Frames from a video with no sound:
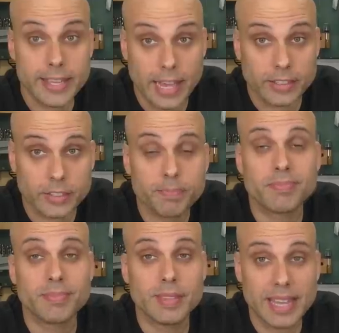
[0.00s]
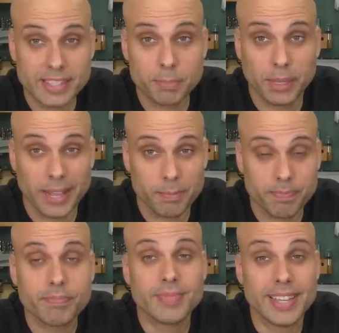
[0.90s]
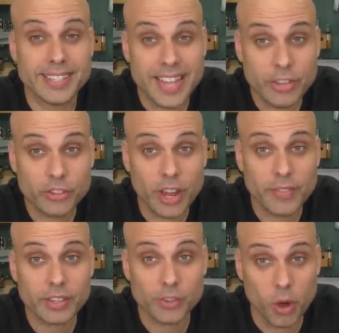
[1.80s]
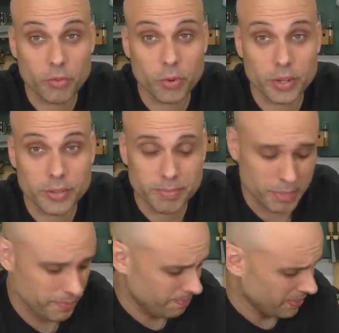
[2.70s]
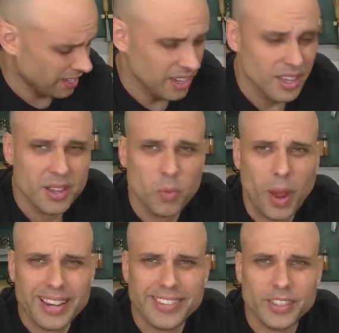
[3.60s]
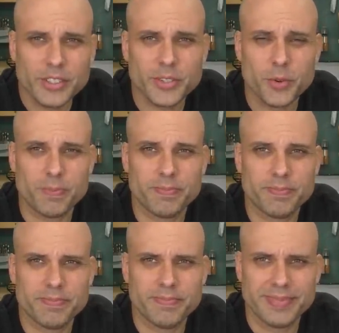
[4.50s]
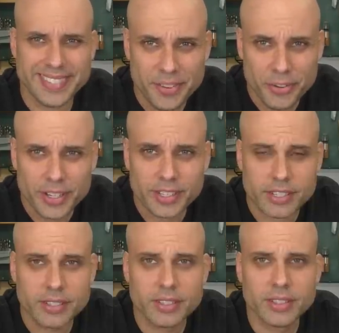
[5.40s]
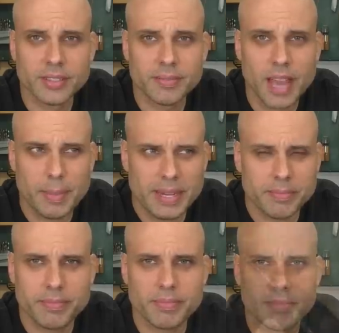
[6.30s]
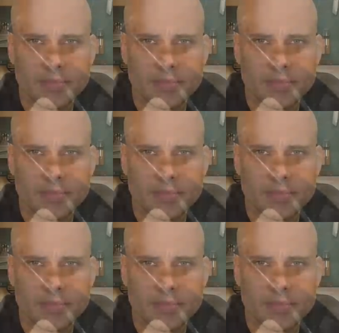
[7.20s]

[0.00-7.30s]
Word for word: Yes, it's a plane. It takes shavings off wood. But why does it look so different? I mean,